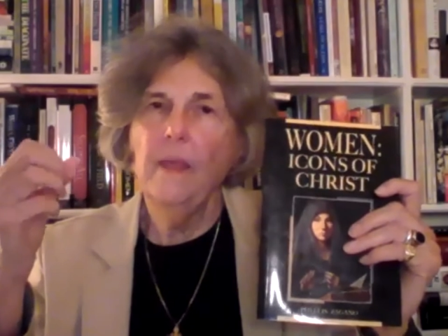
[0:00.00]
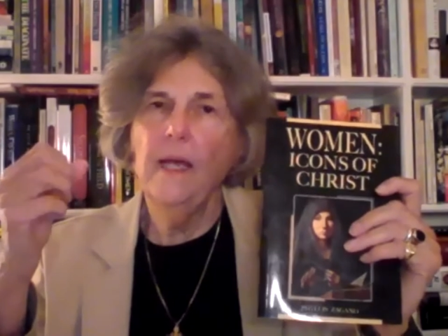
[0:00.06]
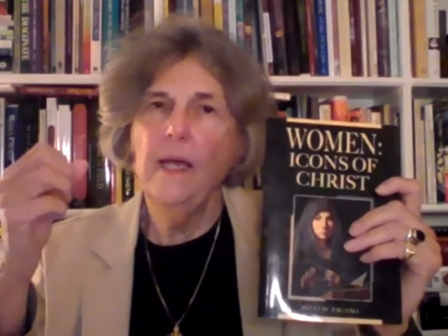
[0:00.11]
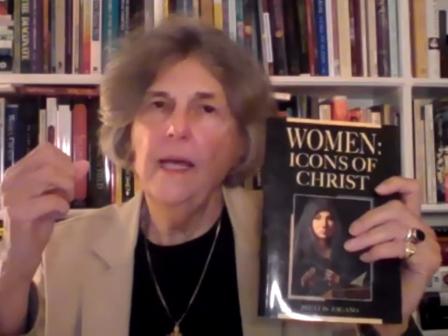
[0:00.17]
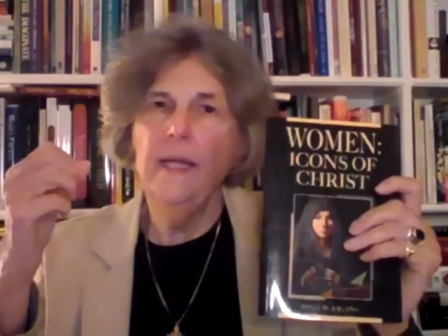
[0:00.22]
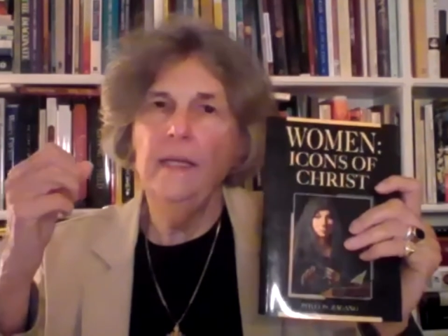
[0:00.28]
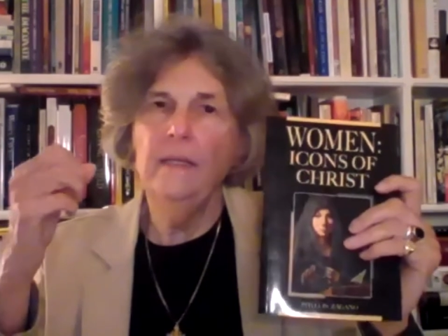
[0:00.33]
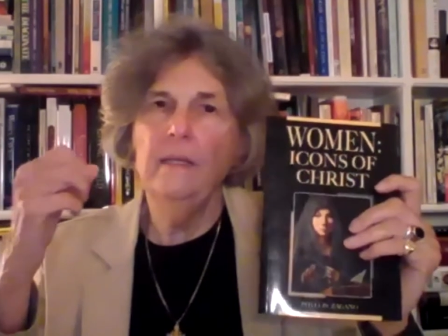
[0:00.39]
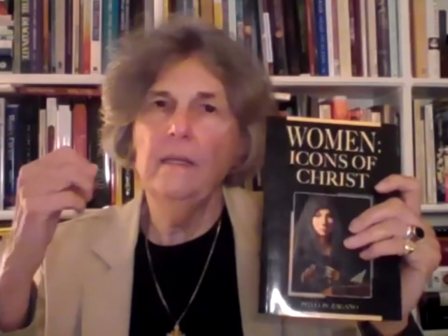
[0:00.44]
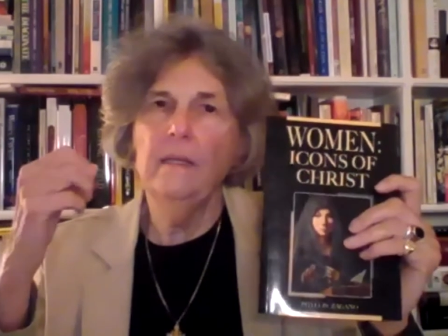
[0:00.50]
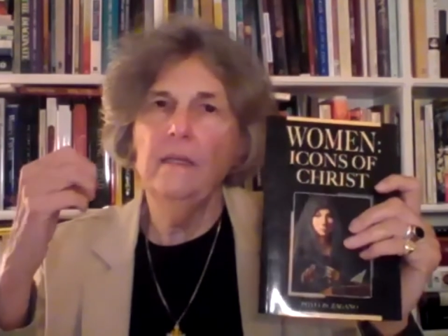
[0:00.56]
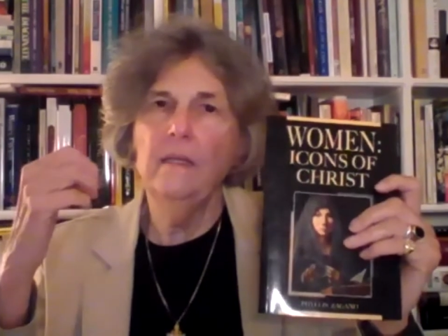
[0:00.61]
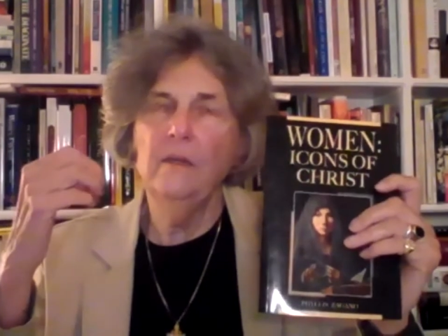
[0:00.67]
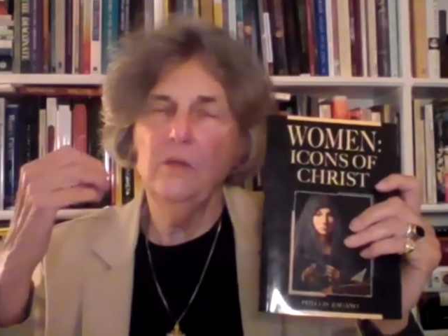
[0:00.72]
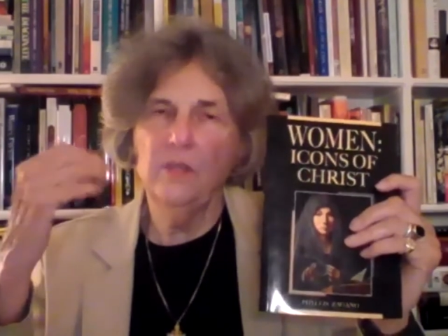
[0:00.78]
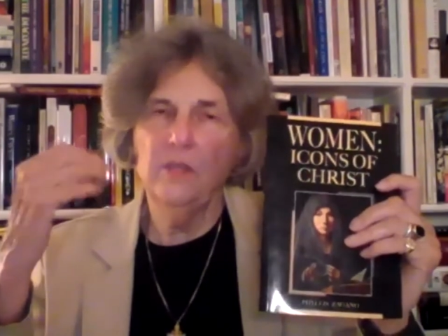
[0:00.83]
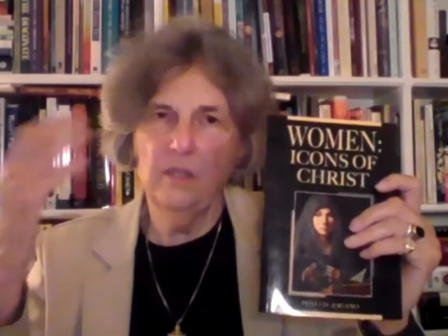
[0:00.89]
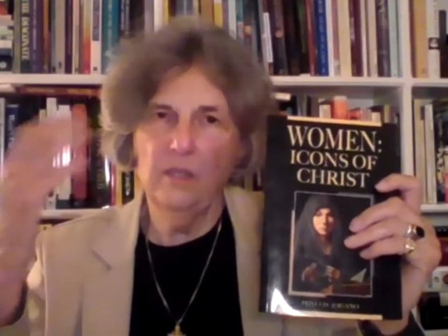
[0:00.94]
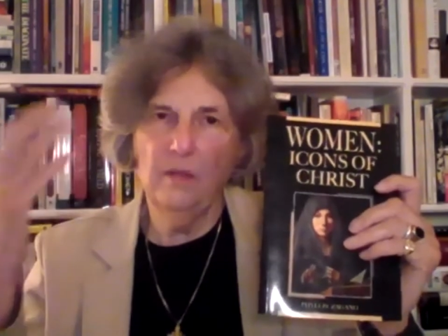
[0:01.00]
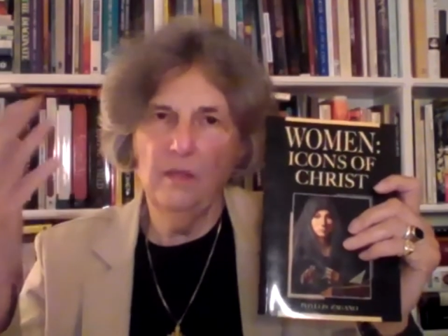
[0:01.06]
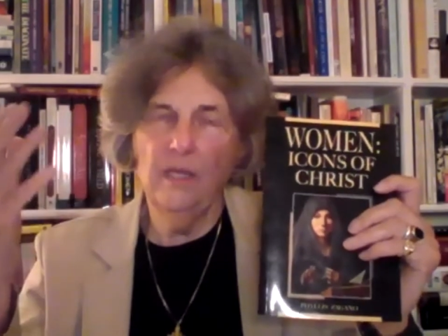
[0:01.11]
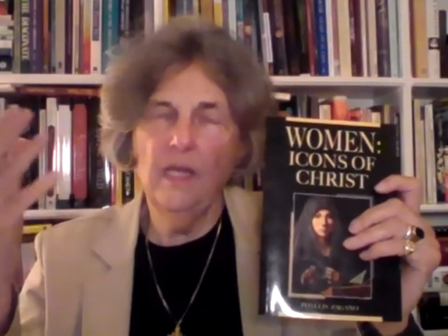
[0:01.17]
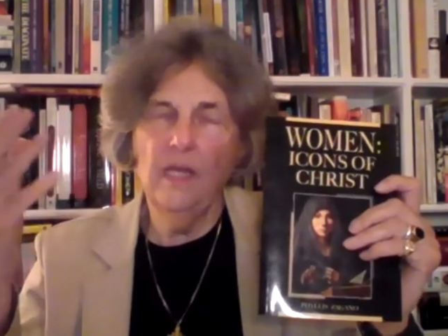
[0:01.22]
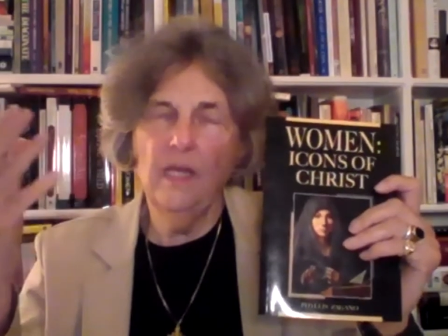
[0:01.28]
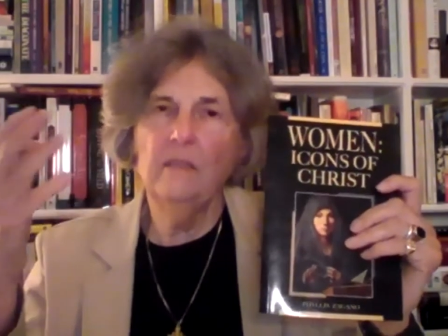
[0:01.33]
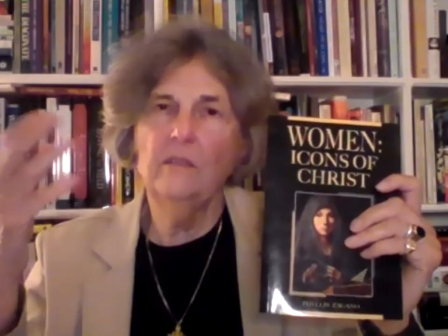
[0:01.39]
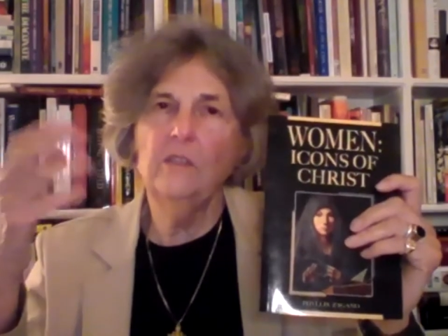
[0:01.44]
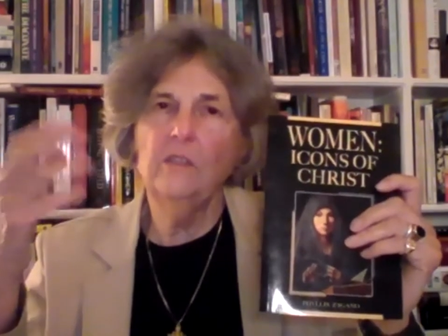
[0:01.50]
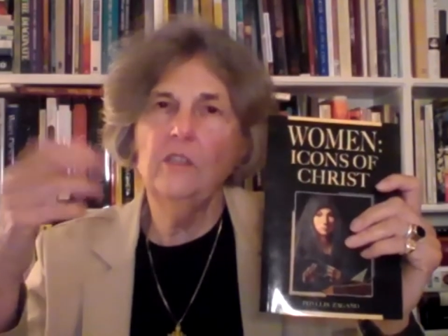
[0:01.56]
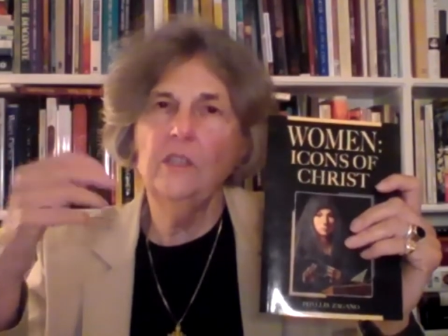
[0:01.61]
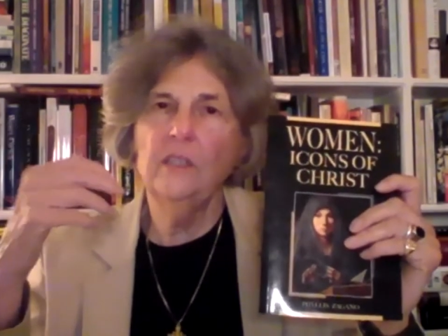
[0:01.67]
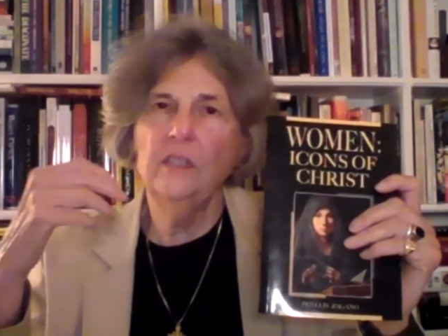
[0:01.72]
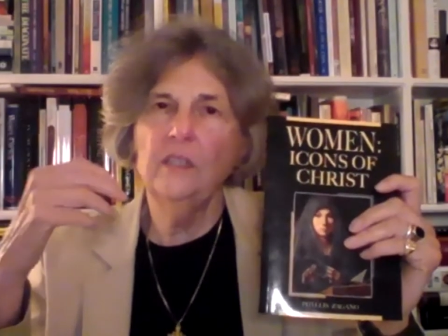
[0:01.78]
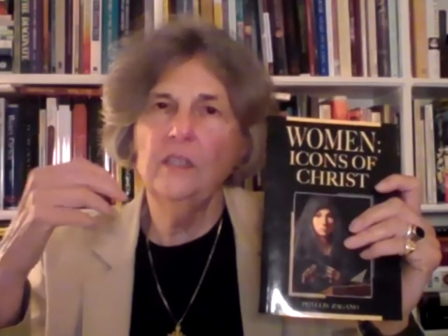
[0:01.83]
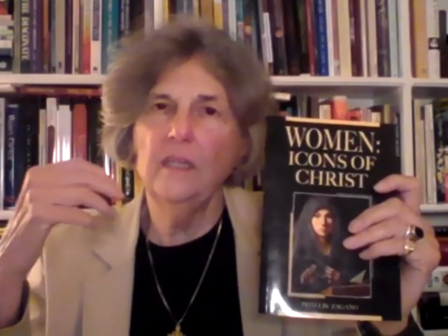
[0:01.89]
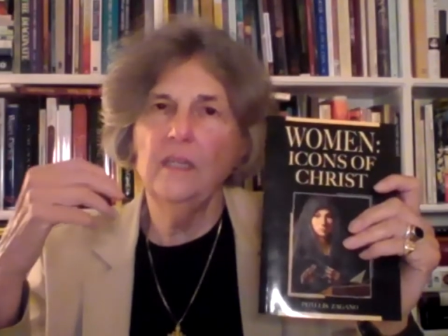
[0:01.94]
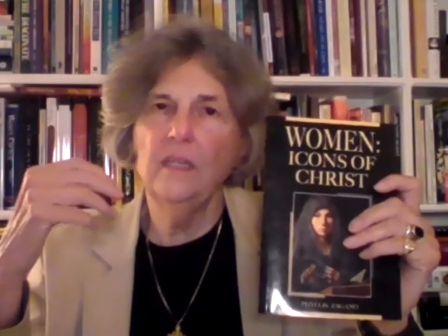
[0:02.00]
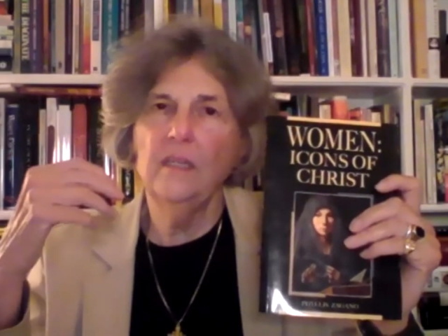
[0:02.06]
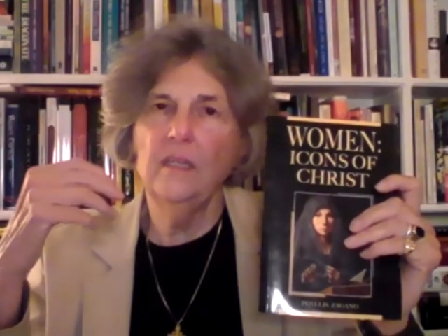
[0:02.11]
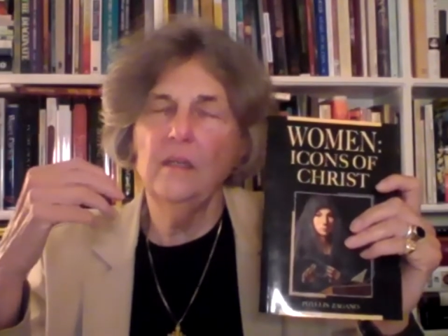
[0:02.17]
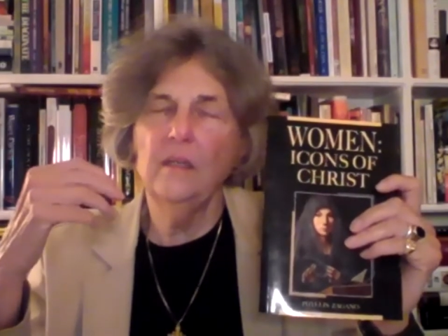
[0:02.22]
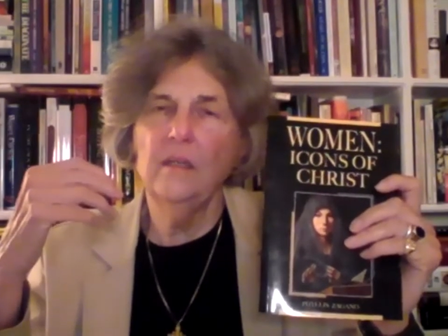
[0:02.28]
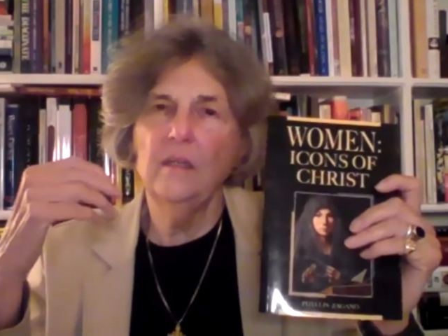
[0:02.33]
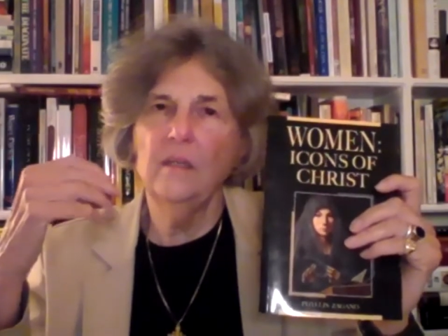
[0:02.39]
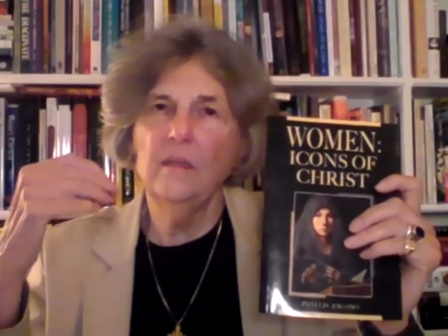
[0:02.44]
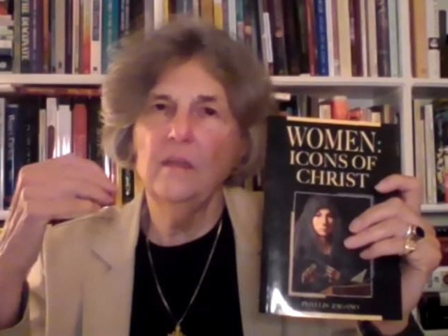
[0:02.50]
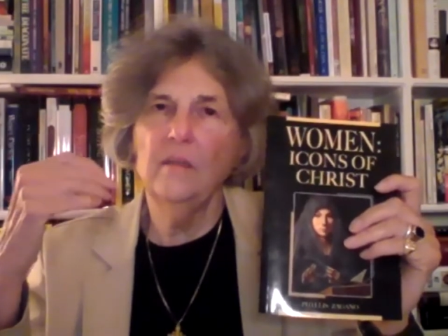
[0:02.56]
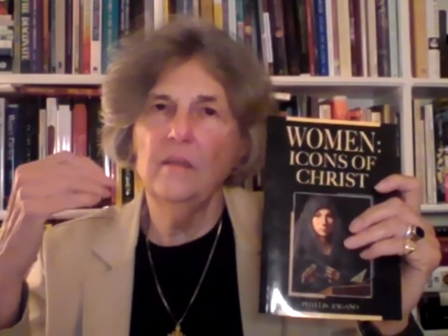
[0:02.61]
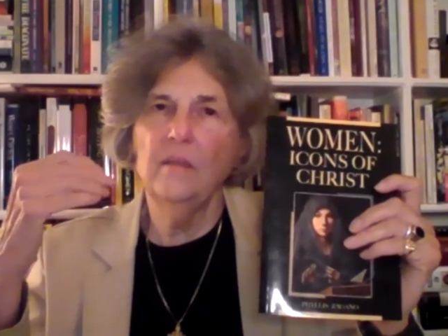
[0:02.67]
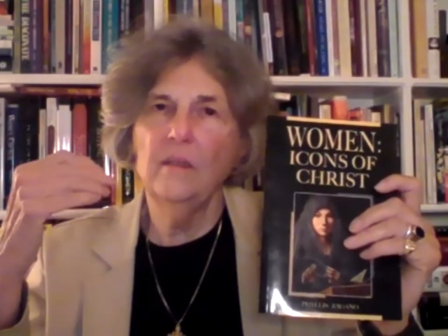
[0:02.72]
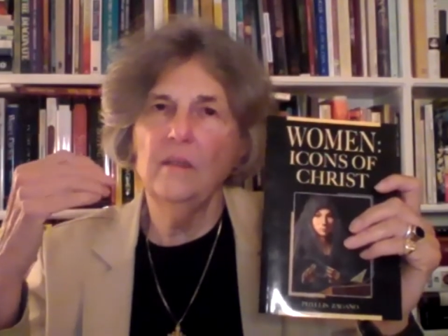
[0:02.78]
And there is a theology that the